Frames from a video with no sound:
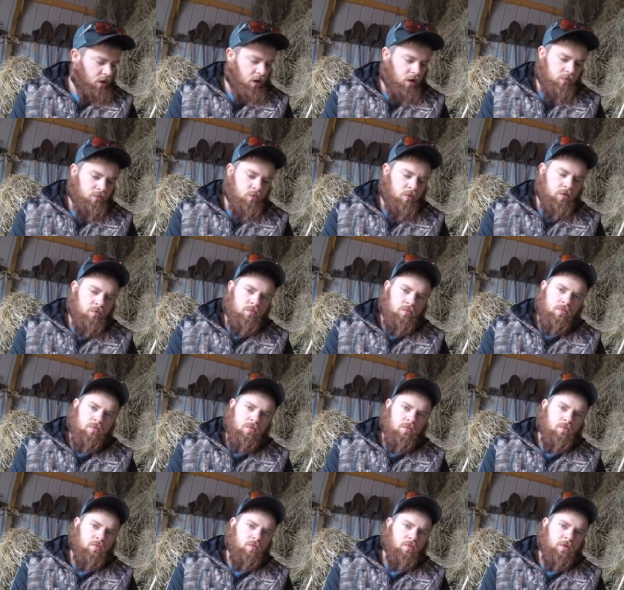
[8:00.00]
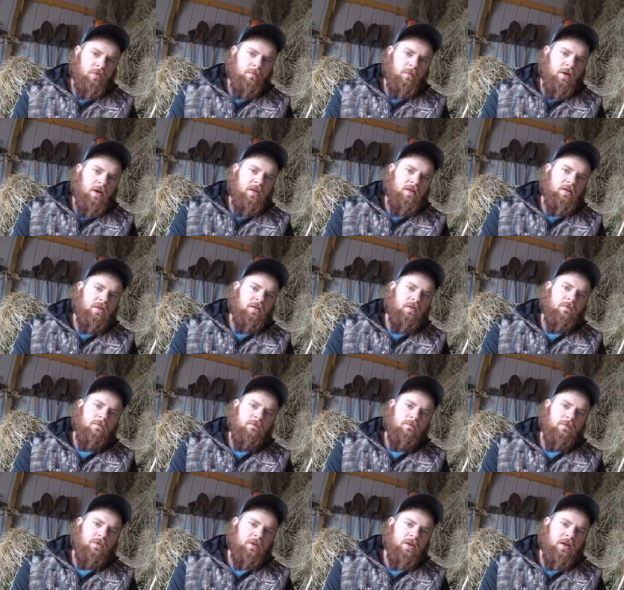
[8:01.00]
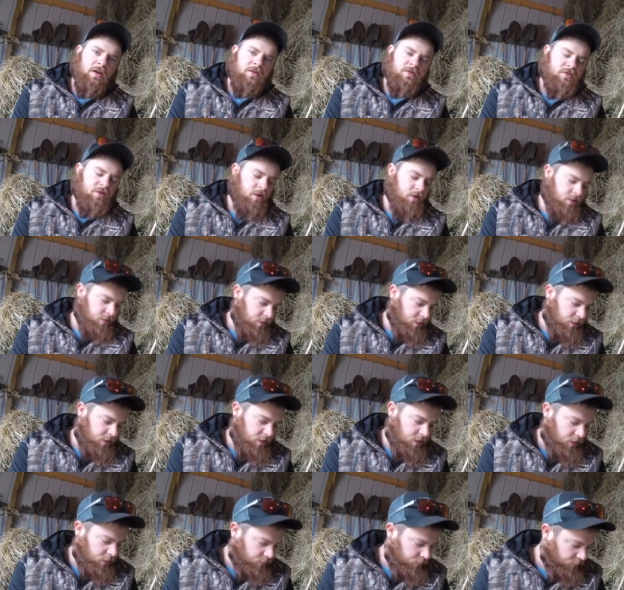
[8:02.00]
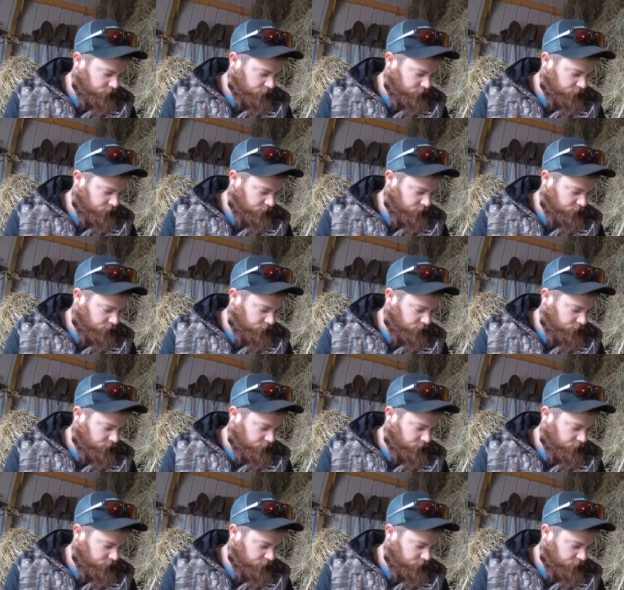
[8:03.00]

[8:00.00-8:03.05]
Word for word: on one with my VXR that I have,